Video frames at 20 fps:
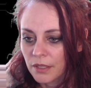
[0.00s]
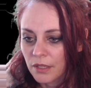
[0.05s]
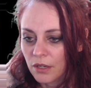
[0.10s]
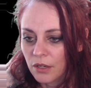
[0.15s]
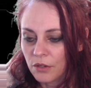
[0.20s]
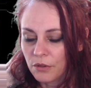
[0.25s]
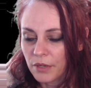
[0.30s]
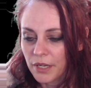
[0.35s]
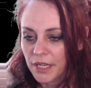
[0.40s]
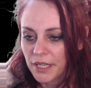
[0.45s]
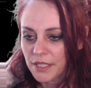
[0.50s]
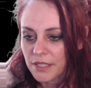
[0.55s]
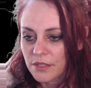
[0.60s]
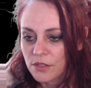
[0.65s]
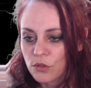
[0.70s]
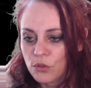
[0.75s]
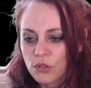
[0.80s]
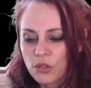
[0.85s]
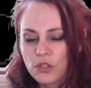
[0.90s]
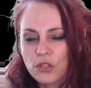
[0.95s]
Alright,
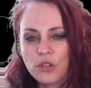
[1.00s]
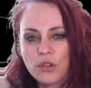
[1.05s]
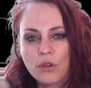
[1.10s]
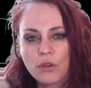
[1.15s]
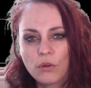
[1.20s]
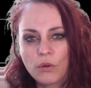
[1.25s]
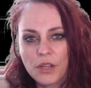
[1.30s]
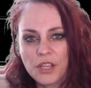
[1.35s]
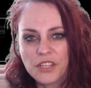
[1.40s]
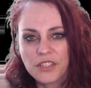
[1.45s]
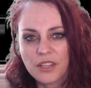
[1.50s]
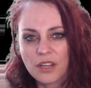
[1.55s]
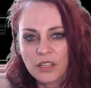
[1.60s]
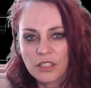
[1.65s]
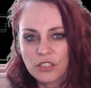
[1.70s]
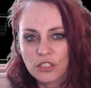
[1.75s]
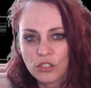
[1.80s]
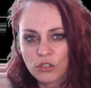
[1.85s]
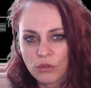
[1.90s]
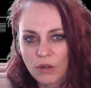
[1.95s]
so the new quests are
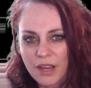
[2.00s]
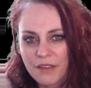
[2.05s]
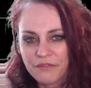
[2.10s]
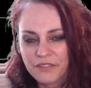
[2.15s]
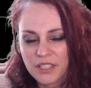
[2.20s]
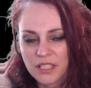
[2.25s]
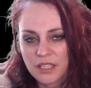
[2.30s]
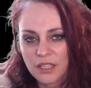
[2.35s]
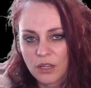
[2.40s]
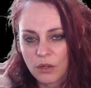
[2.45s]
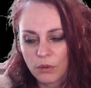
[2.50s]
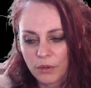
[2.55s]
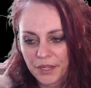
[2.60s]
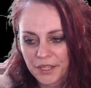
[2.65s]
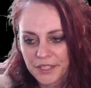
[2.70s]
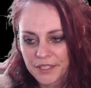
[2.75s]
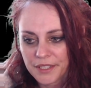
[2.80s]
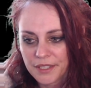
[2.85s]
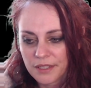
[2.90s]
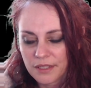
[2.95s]
the crafting
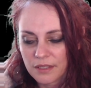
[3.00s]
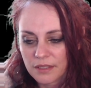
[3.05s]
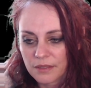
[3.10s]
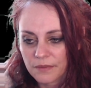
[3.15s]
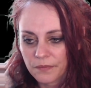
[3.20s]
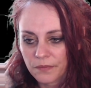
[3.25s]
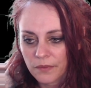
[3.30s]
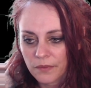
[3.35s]
quests.